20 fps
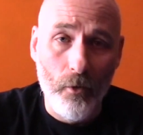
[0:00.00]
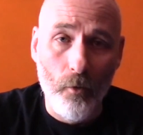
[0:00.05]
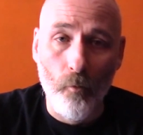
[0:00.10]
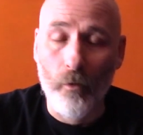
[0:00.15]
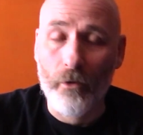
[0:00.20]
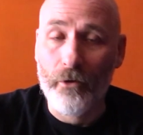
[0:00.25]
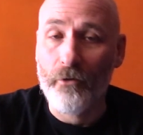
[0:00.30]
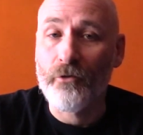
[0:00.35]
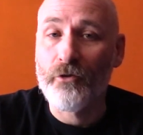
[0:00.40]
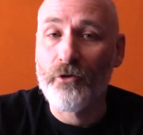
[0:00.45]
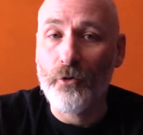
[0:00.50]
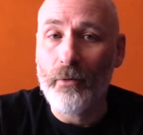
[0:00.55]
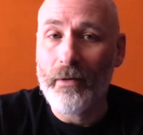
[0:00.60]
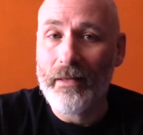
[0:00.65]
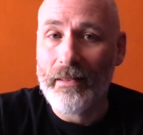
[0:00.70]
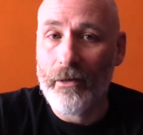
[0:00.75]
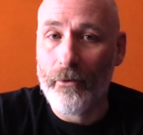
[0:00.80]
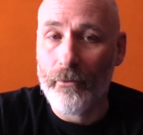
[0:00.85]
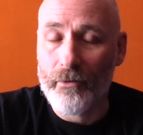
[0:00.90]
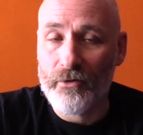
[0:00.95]
What you're
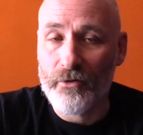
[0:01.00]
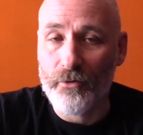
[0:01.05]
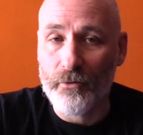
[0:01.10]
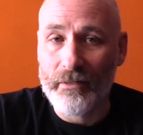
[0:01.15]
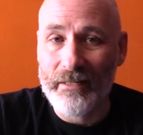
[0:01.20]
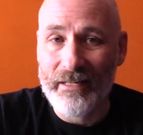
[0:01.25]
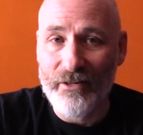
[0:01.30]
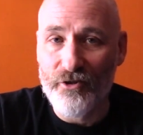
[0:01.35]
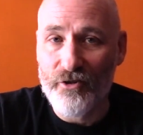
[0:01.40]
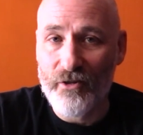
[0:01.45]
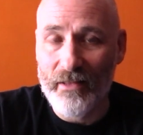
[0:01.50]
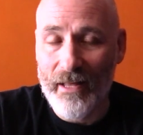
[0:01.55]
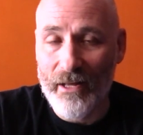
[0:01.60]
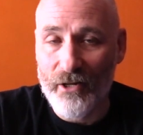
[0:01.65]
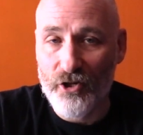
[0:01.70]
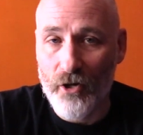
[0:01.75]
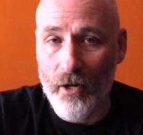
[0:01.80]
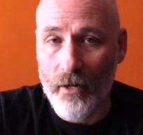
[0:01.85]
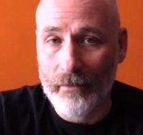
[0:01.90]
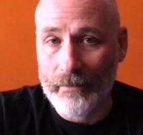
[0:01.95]
doing there is you're teaching
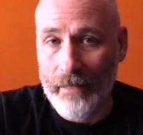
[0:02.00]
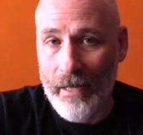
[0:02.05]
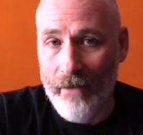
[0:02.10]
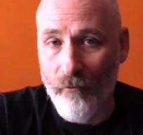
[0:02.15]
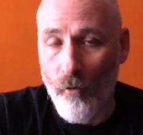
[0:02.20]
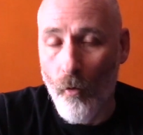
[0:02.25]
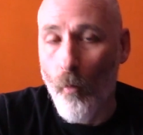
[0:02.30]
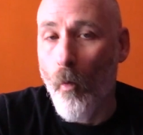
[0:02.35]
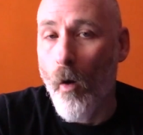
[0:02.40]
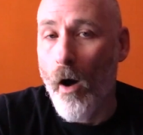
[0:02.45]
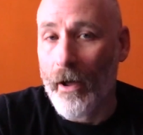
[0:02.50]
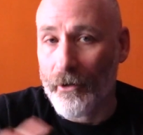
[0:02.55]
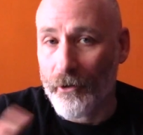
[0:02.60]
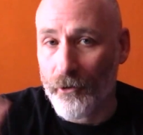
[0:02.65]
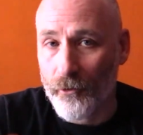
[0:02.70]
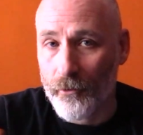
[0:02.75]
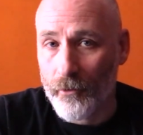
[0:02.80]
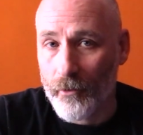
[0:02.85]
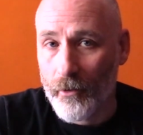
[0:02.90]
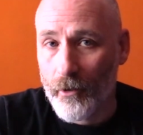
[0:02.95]
that child to have a
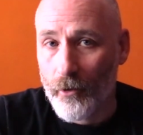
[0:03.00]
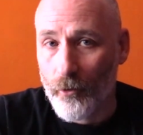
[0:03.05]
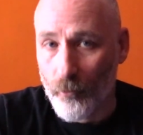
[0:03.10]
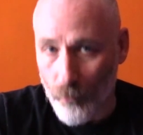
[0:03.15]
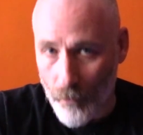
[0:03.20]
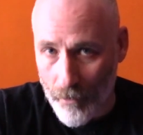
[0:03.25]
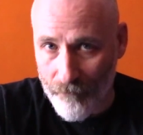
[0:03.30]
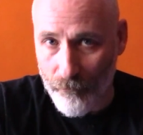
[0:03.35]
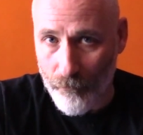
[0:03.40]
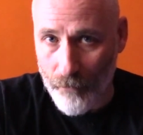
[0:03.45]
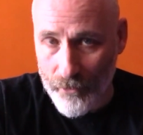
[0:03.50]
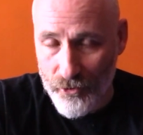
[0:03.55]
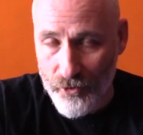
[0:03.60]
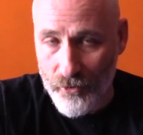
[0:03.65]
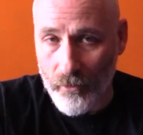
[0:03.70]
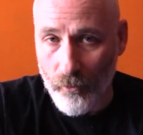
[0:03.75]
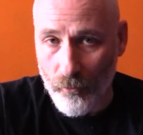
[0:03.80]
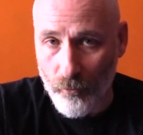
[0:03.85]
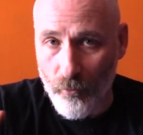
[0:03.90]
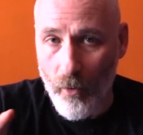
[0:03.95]
wider
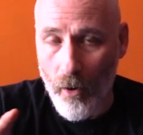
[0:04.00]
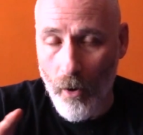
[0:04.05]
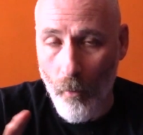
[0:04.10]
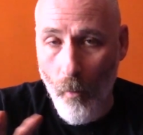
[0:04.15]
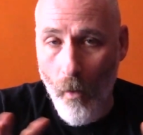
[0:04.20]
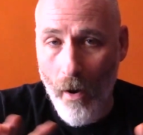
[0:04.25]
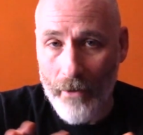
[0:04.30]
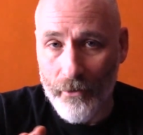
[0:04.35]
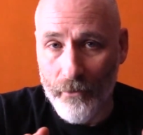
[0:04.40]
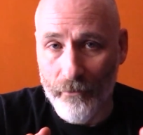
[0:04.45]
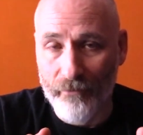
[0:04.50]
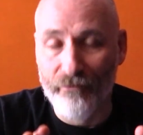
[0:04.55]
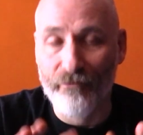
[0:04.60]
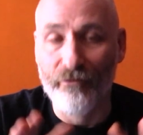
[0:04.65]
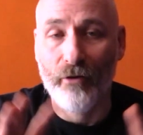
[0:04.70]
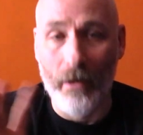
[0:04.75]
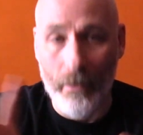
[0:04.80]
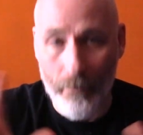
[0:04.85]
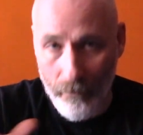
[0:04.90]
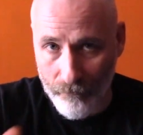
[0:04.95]
referential, a wider
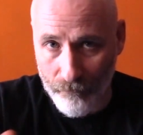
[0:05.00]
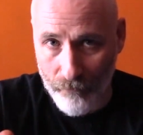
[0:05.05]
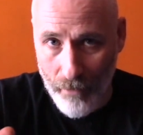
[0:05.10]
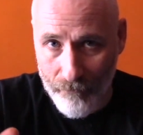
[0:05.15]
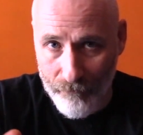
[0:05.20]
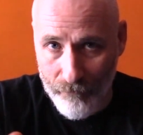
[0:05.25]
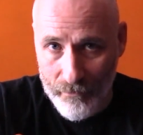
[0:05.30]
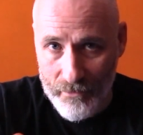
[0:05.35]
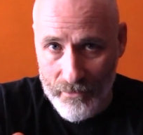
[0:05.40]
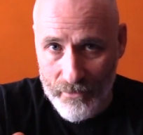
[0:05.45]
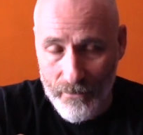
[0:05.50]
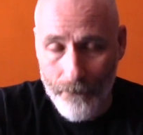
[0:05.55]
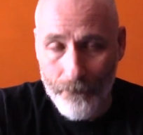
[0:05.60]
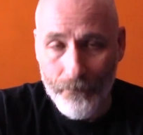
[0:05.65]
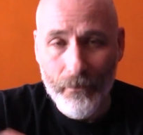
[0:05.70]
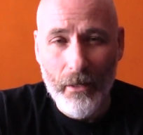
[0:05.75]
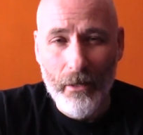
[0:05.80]
frame of reference.